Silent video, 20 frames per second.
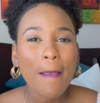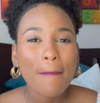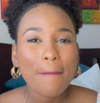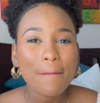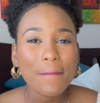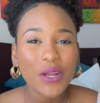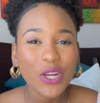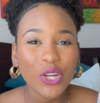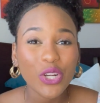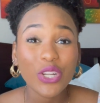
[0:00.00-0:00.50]

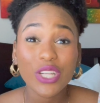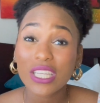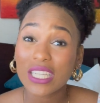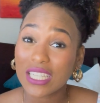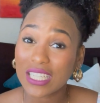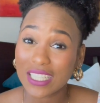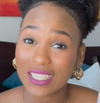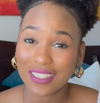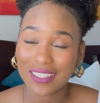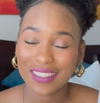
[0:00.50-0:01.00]
per
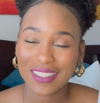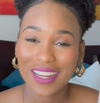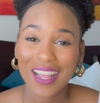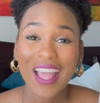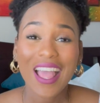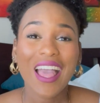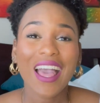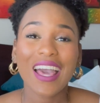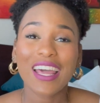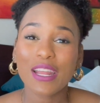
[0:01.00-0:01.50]
year,
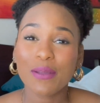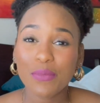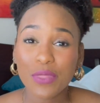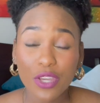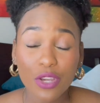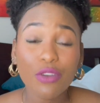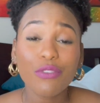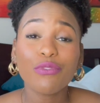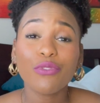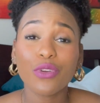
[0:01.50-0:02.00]
and I'm
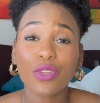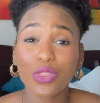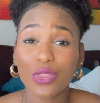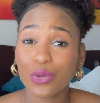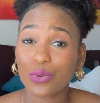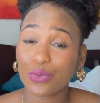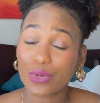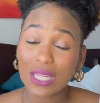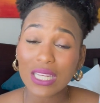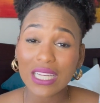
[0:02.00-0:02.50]
there for
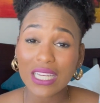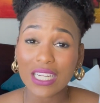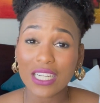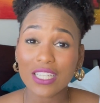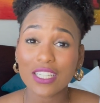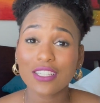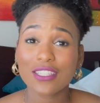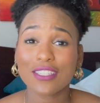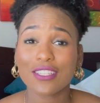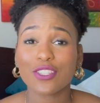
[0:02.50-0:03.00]
3
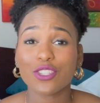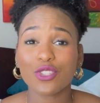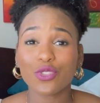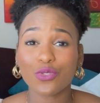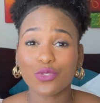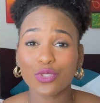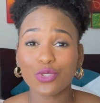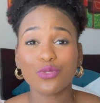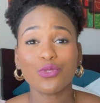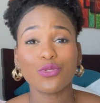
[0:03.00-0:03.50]
years.
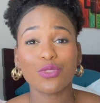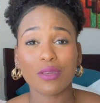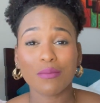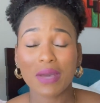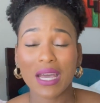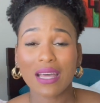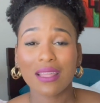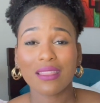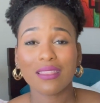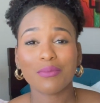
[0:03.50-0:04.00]
So you do the
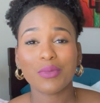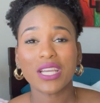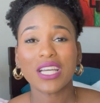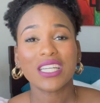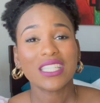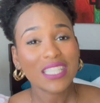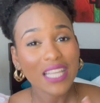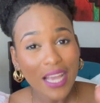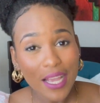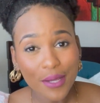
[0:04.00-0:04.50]
math,
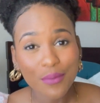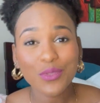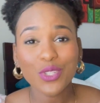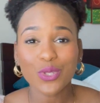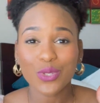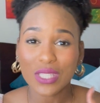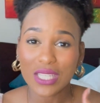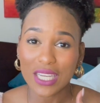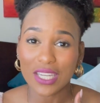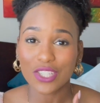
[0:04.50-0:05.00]
because I'm
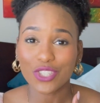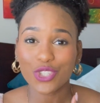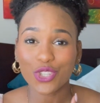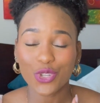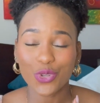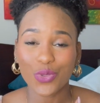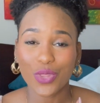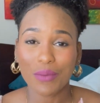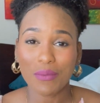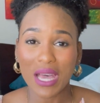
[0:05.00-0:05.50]
too scared to
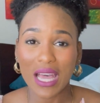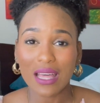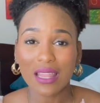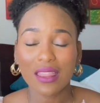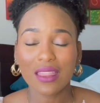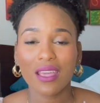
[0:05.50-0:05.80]
do the math.